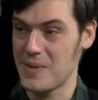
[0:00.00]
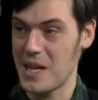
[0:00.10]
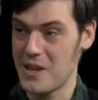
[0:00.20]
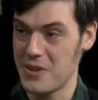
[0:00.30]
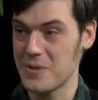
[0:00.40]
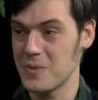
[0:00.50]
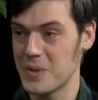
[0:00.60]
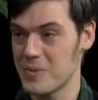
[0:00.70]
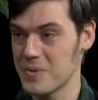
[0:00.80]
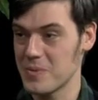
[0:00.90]
I mean, I know
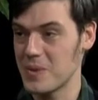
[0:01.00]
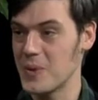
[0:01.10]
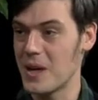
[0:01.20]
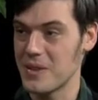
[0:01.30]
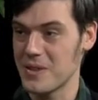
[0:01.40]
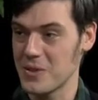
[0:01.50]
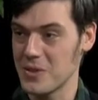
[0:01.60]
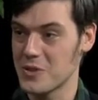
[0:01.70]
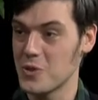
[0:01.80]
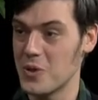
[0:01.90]
when we went on the
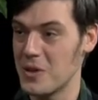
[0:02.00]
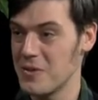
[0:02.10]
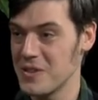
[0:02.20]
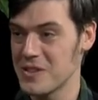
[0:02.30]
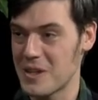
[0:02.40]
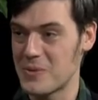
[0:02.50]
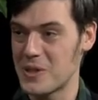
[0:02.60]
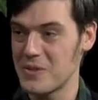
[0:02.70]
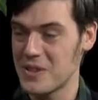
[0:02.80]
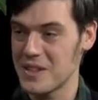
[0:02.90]
little tour over the
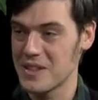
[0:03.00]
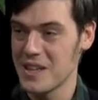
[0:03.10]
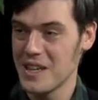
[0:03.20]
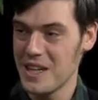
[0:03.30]
summer of the